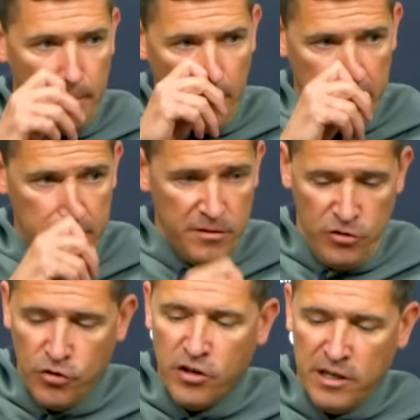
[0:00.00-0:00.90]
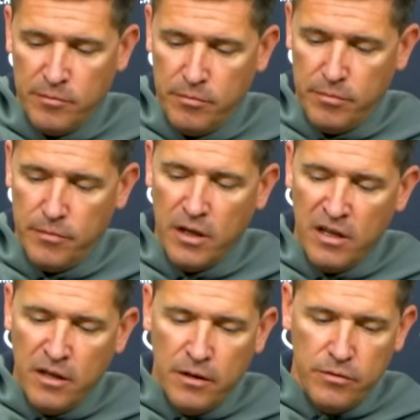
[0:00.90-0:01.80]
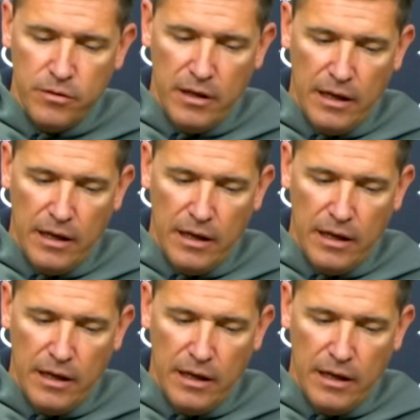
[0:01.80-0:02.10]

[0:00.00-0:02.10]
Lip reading: but you're going to